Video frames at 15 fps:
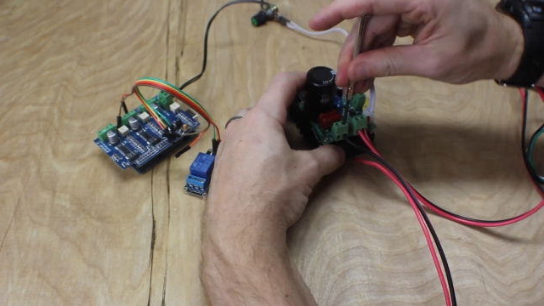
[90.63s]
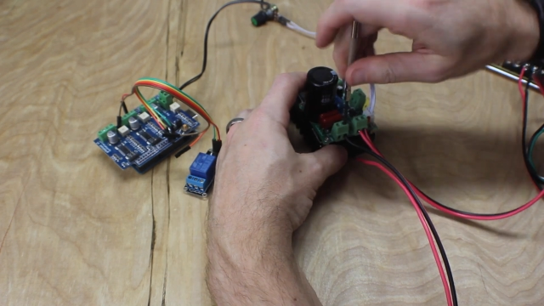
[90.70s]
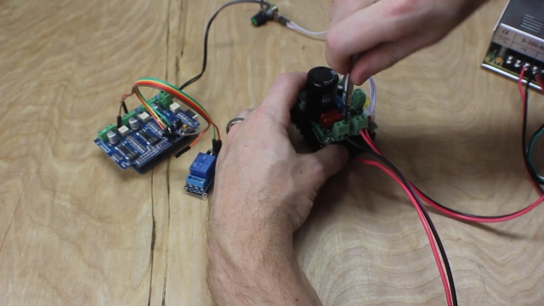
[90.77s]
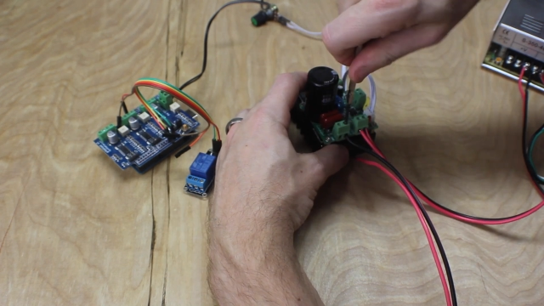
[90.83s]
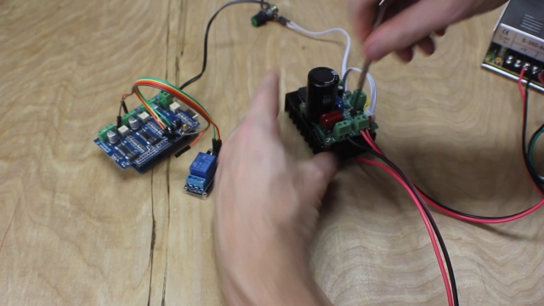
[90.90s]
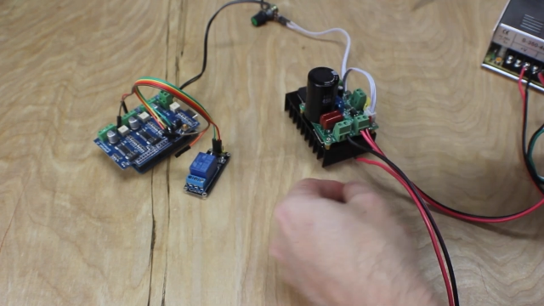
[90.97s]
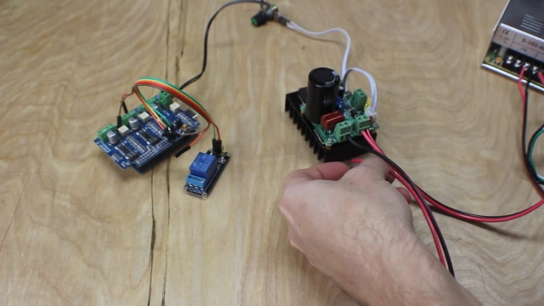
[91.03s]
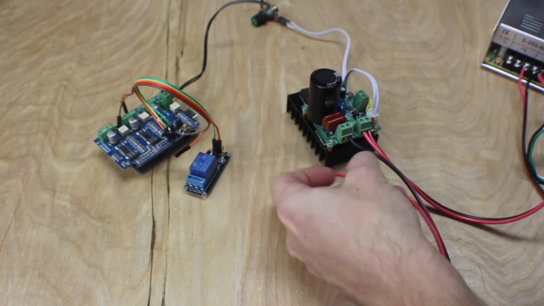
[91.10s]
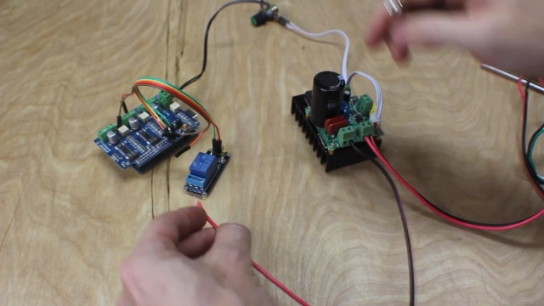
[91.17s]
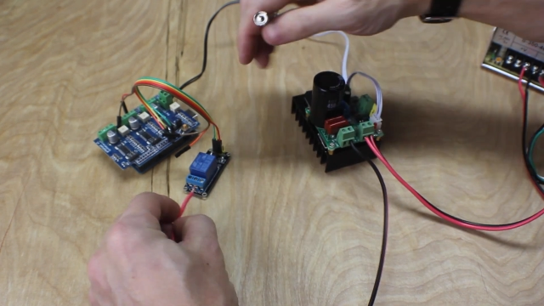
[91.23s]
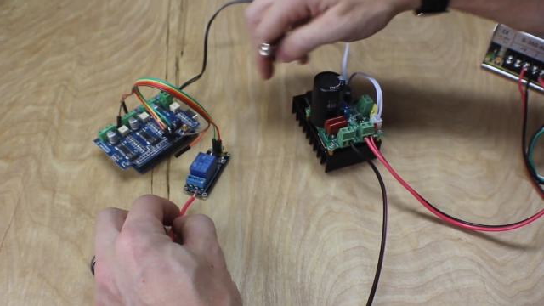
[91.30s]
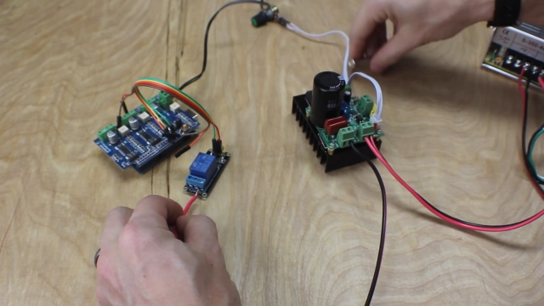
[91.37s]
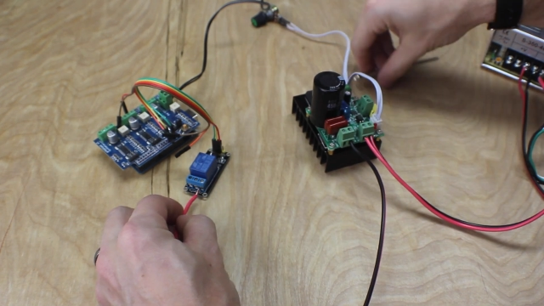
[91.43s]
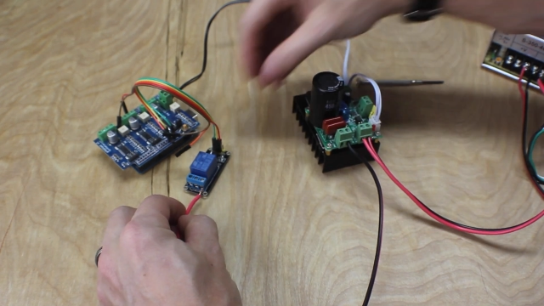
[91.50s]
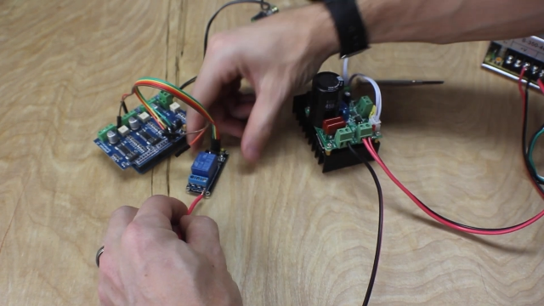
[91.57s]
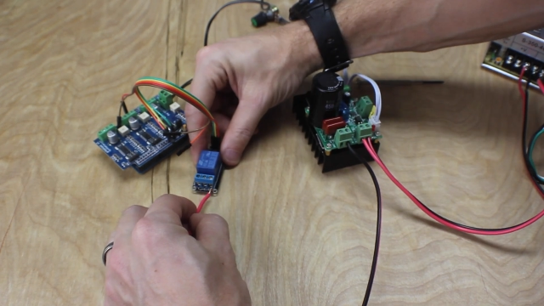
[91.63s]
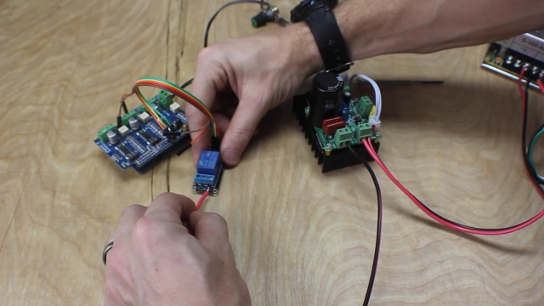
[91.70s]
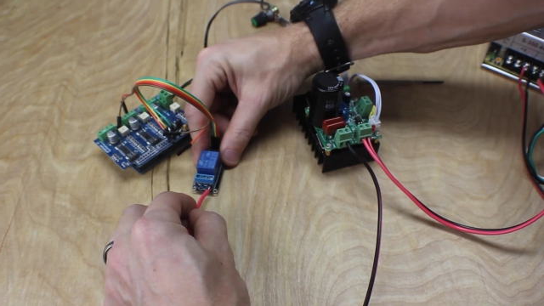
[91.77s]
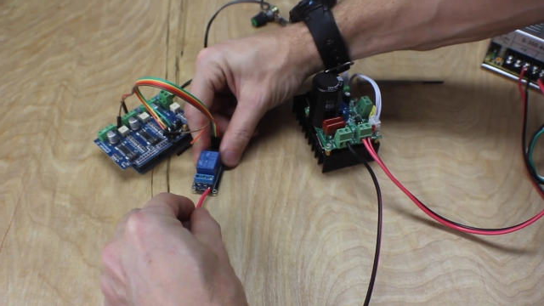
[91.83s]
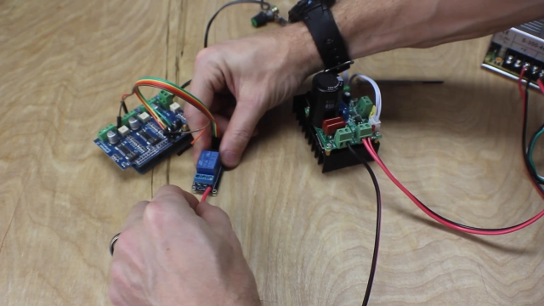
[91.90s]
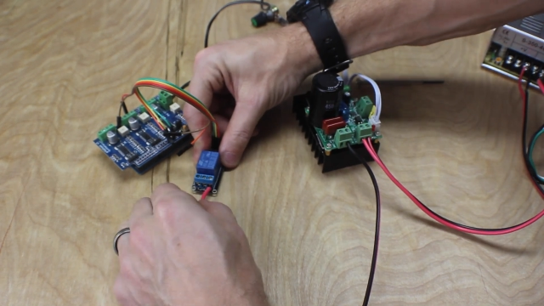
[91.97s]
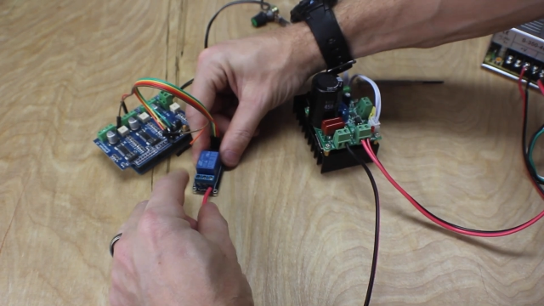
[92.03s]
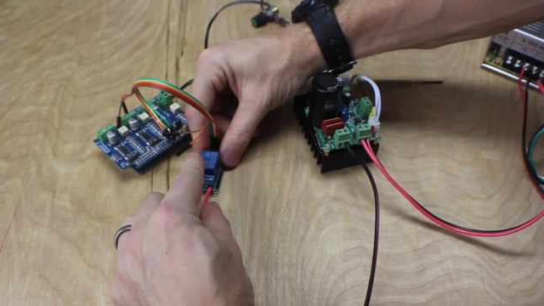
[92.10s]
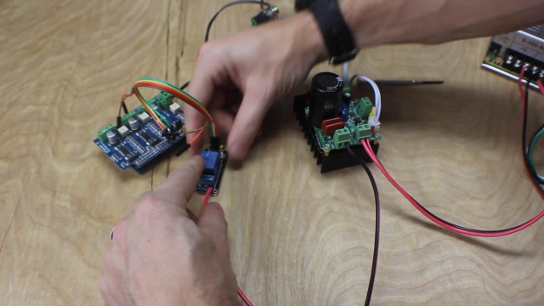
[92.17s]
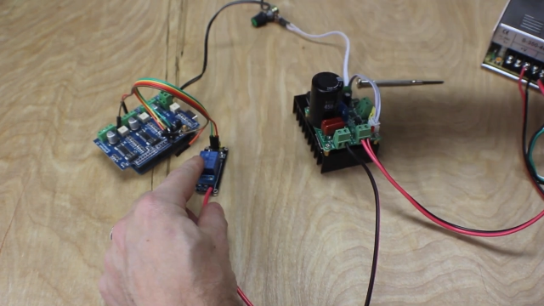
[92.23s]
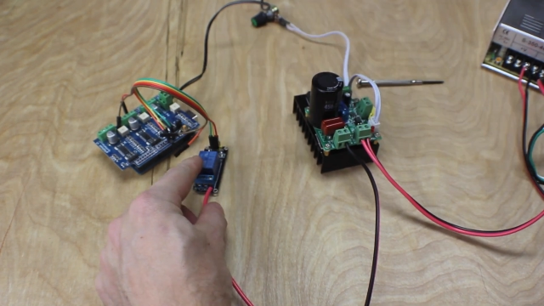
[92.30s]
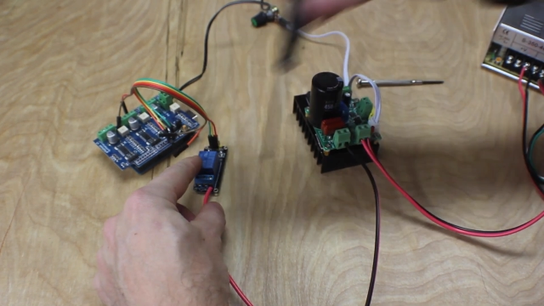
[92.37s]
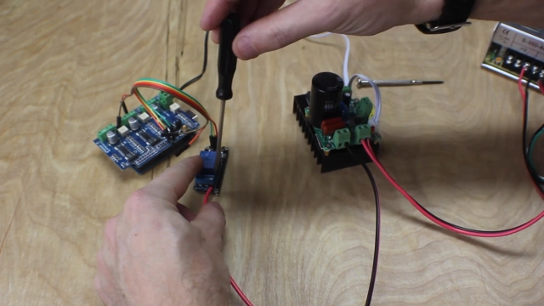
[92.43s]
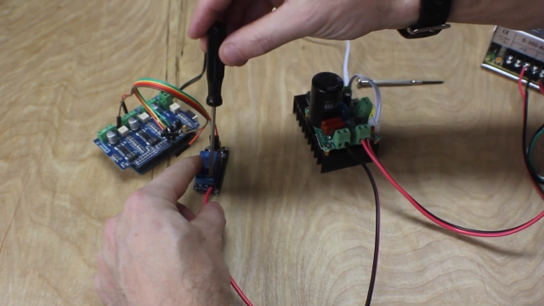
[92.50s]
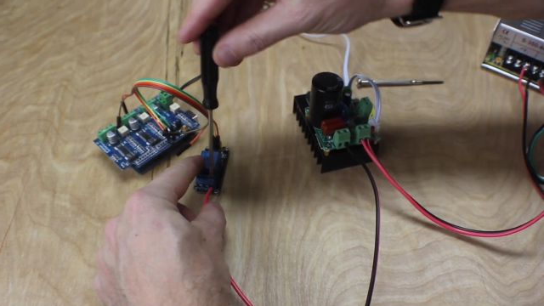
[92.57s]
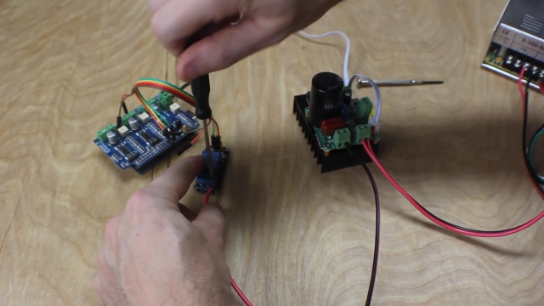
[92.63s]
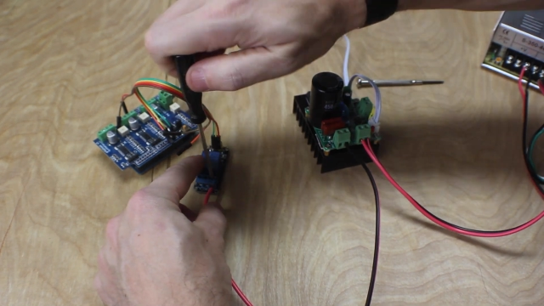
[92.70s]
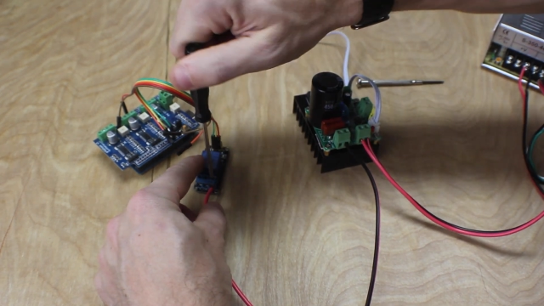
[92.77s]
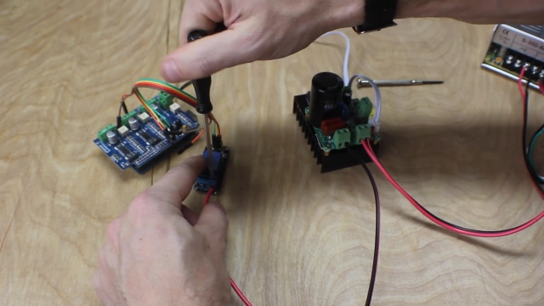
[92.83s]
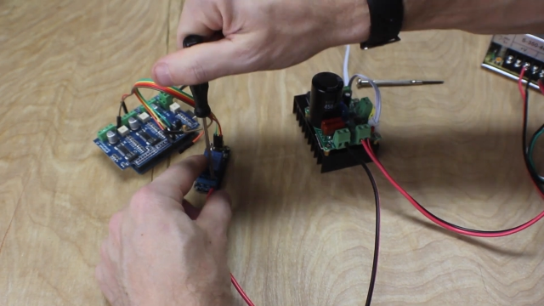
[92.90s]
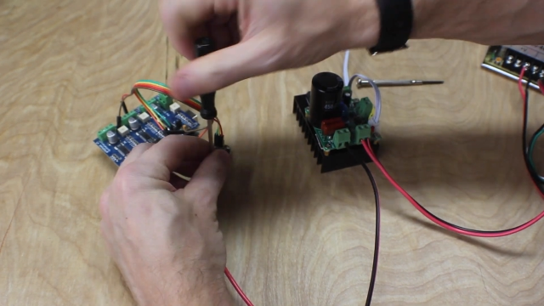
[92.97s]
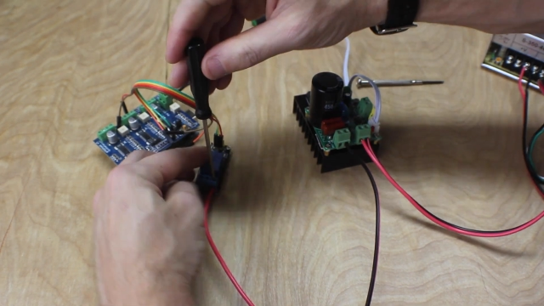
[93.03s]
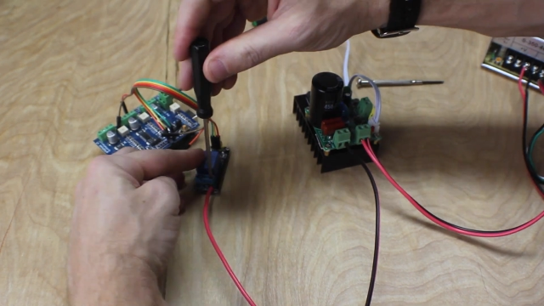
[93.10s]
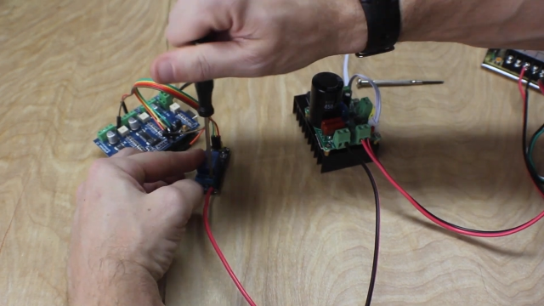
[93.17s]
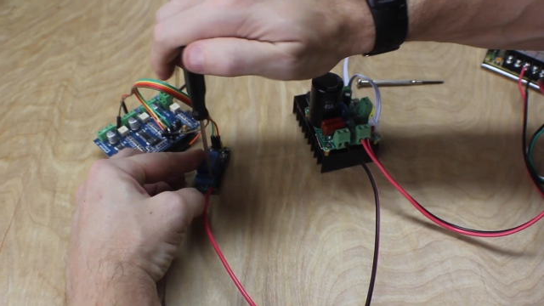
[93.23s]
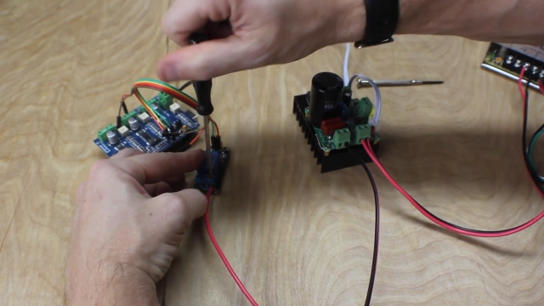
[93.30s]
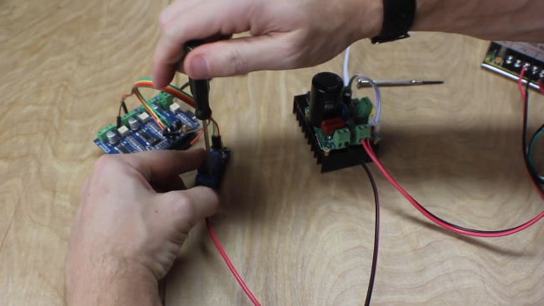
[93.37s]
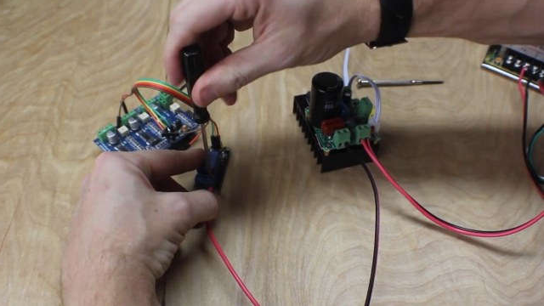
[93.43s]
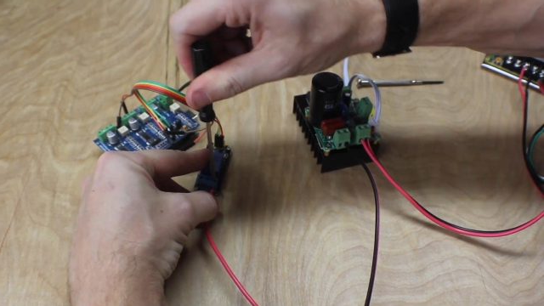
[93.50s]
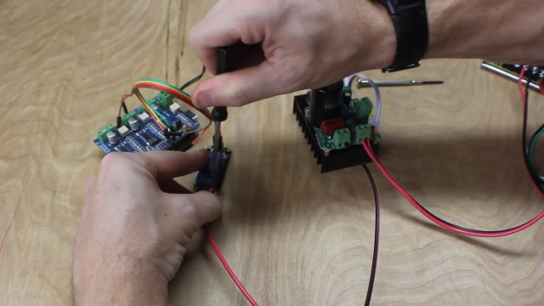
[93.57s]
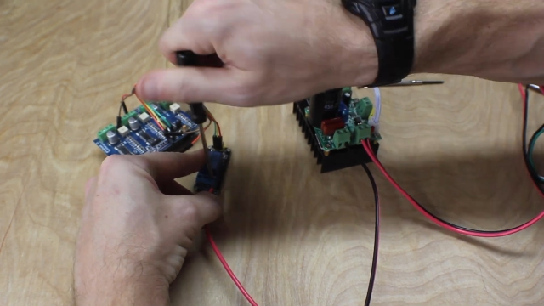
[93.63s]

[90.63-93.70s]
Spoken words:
Nobody's mouth can be seen.